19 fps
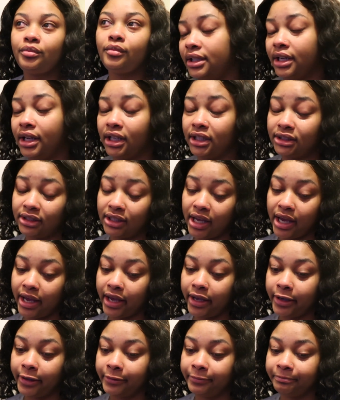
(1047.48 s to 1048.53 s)
Next
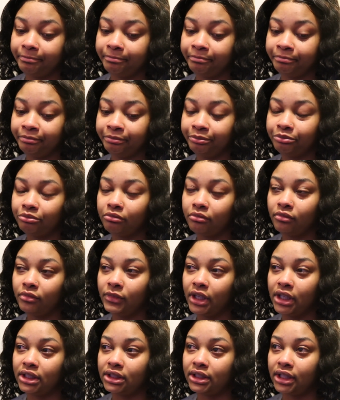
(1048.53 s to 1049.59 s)
day,
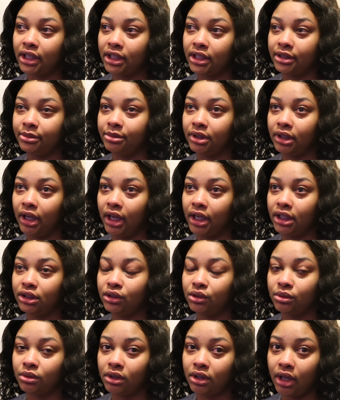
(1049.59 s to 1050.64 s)
I stayed up till like
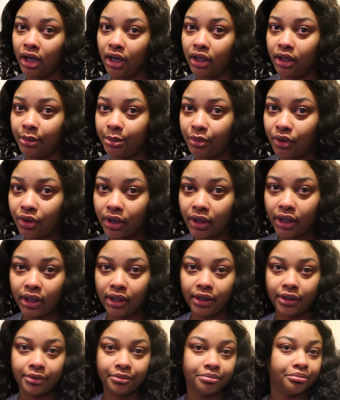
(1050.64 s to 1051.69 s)
2 o'clock in the
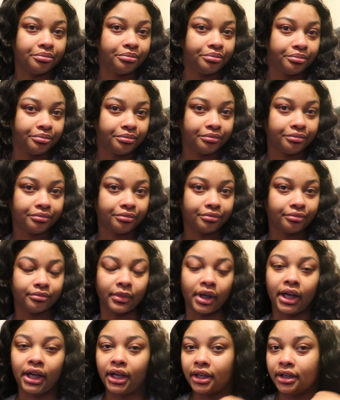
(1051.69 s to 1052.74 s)
morning.
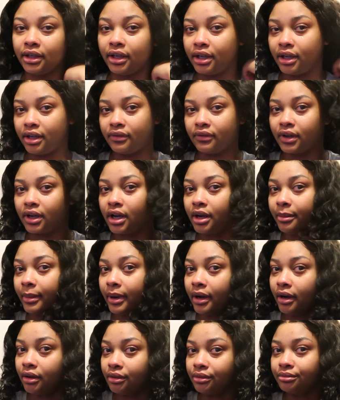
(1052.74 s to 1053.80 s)
My hair didn't even come
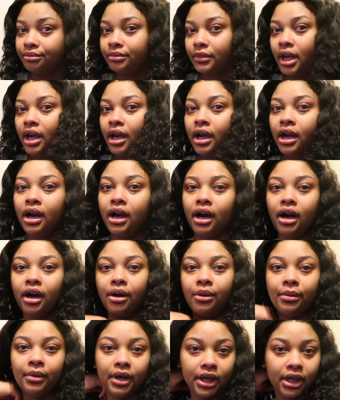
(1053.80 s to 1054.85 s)
out how
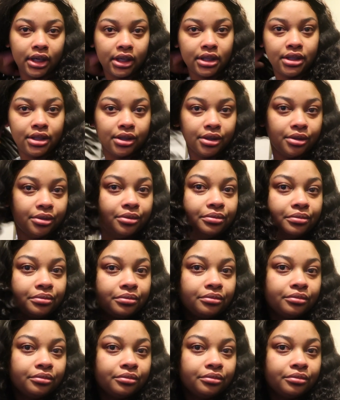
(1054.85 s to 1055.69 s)
I wanted it to.